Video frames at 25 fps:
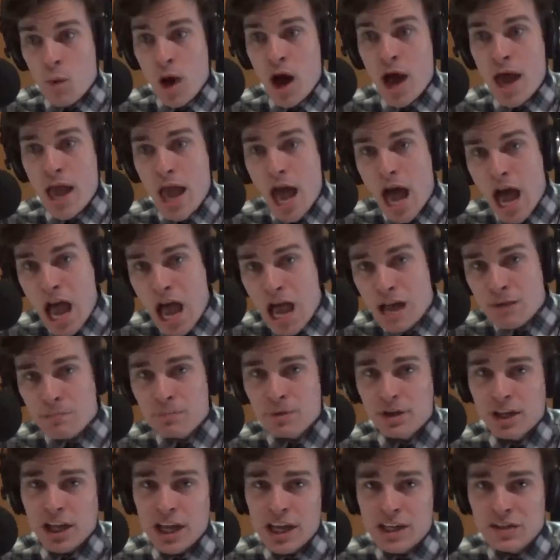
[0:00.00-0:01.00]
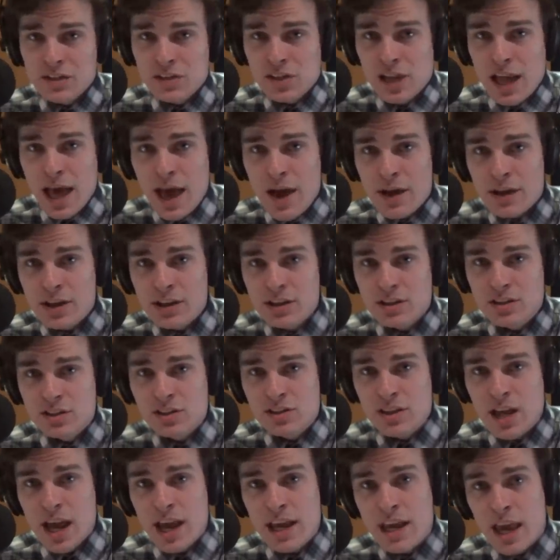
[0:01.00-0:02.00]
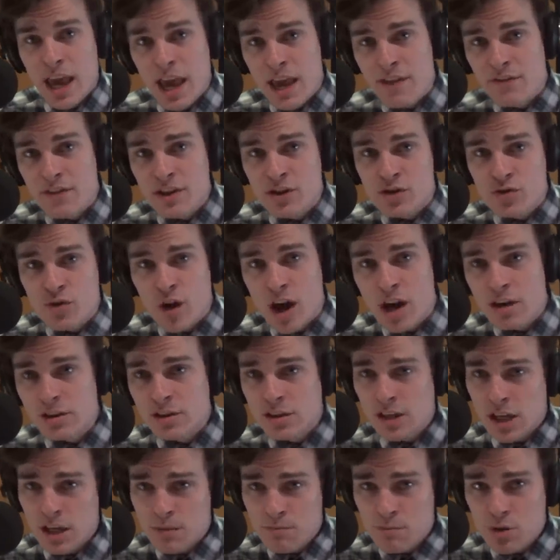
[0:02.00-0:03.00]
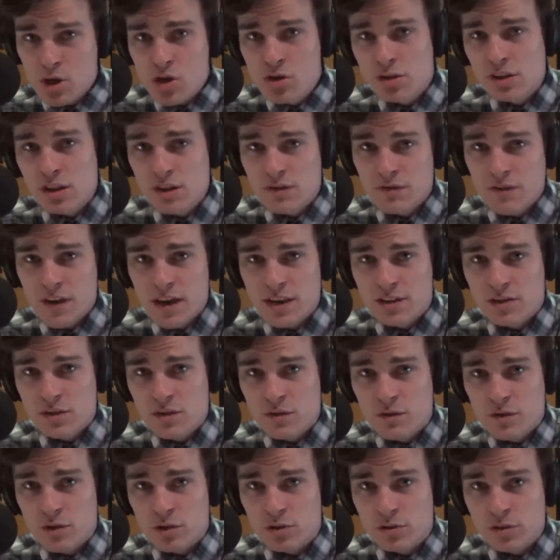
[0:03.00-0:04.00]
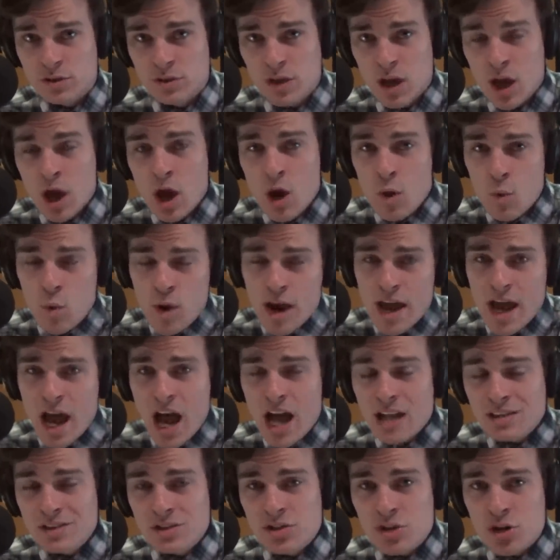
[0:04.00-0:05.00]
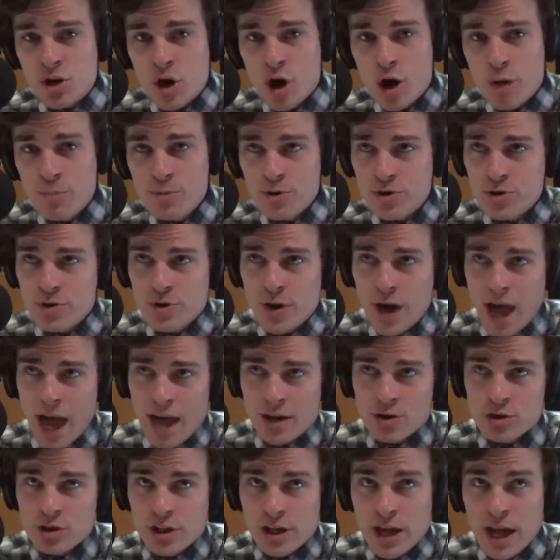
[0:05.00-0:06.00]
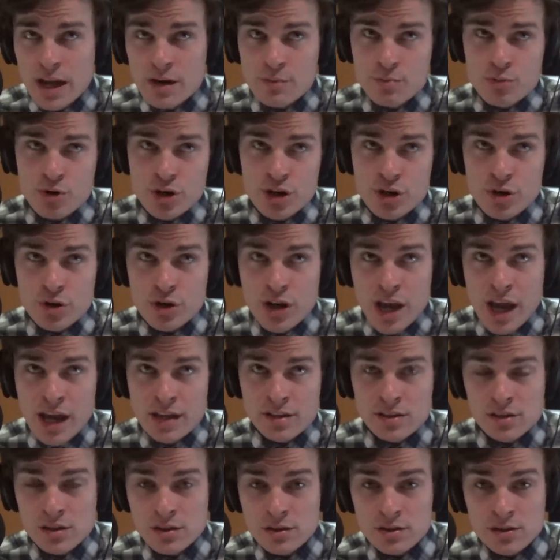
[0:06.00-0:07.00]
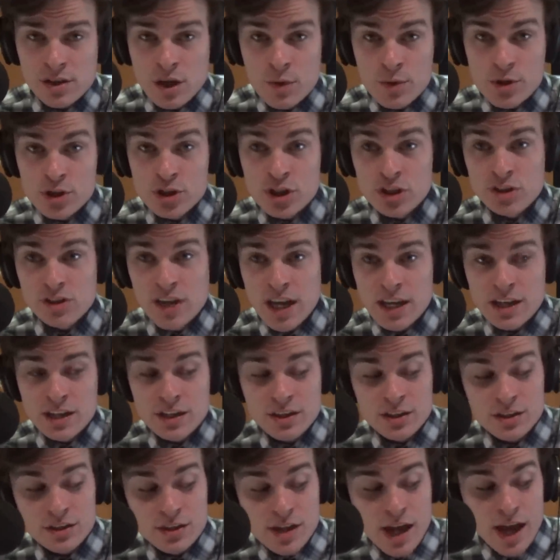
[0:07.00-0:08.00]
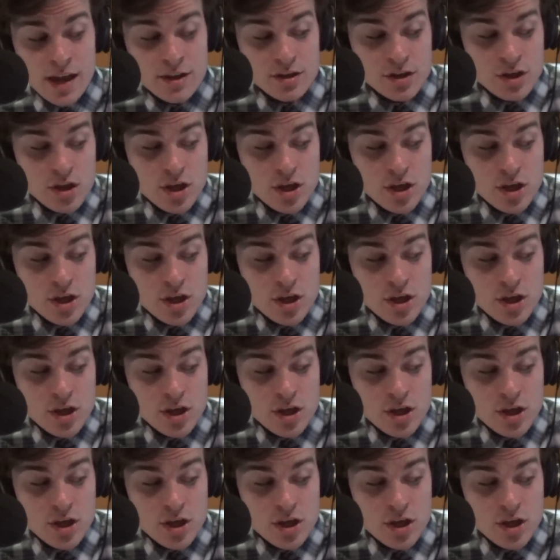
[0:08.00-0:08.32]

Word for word: Why aren't police allowing us to take heavy drugs in music festivals? We asked a cop who actually had a pretty good answer, so we just edited it down to